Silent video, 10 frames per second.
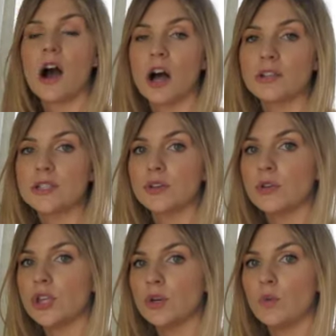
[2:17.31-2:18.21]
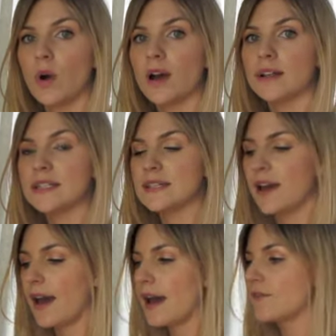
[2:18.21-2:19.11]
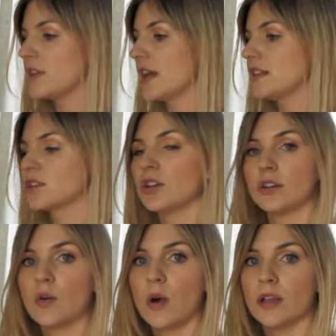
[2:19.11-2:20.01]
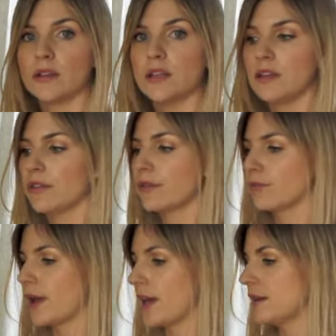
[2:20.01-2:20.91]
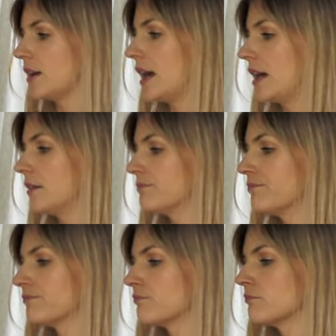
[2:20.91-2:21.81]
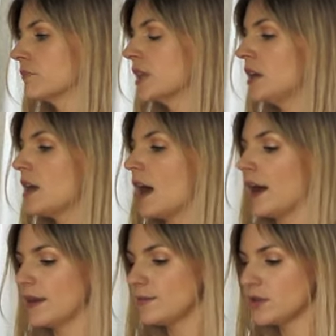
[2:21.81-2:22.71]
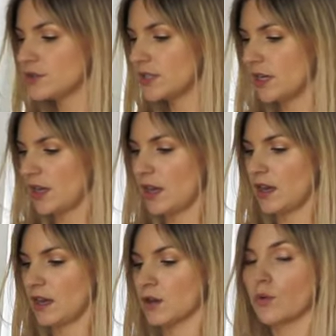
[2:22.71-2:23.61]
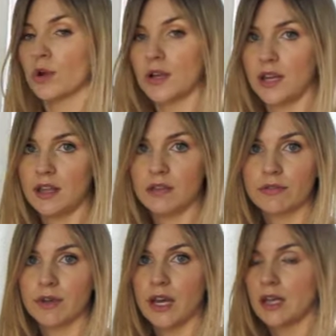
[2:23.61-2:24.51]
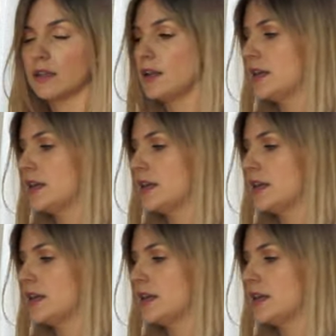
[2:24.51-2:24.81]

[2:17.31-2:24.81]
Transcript: Also, you want to have a nice, good quality thread. I am using a coordinating thread.